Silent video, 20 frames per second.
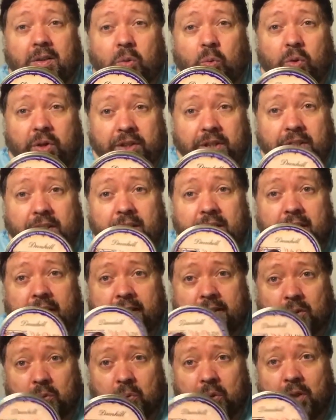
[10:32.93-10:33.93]
within the
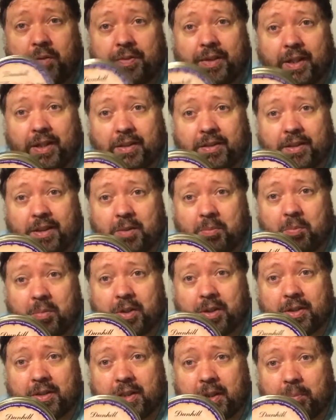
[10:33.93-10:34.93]
next 12 to 18
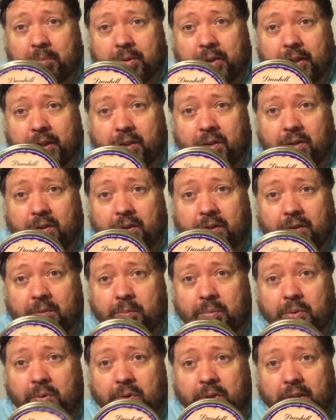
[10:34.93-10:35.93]
months, they plan on
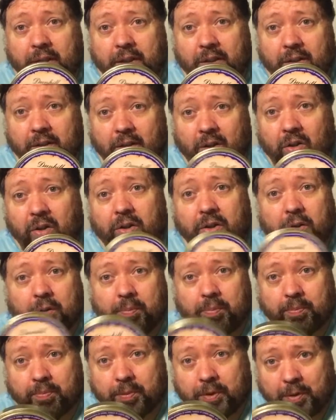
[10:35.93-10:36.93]
pulling all their
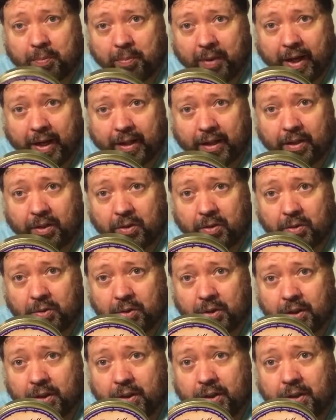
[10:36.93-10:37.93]
tobacco
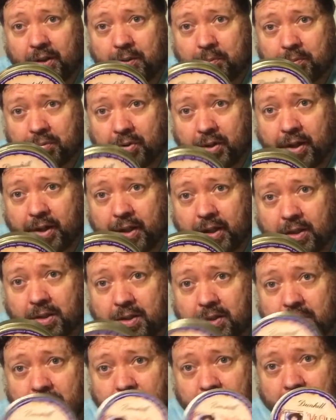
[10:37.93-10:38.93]

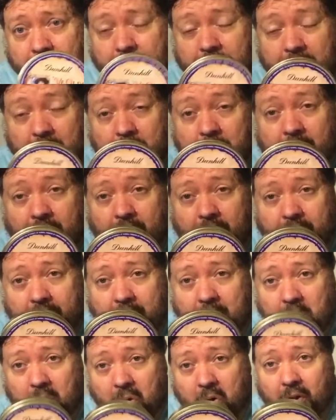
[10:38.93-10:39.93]
products from the
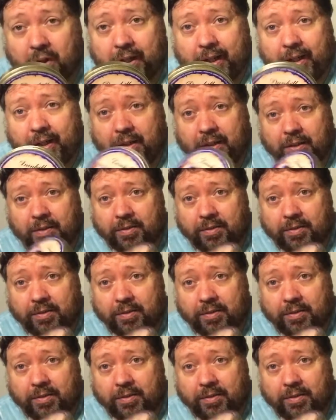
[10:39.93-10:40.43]
American market.